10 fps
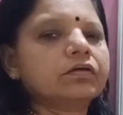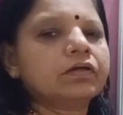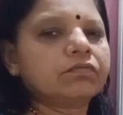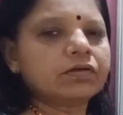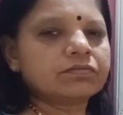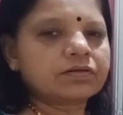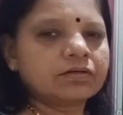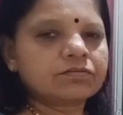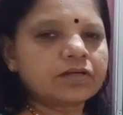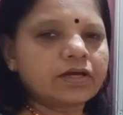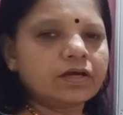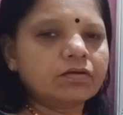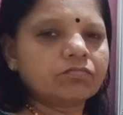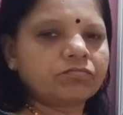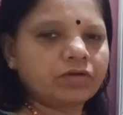divisor is
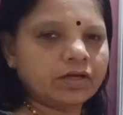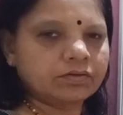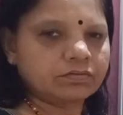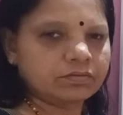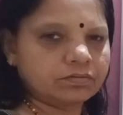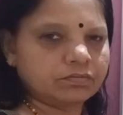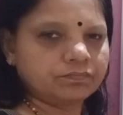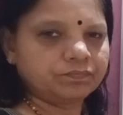a factor.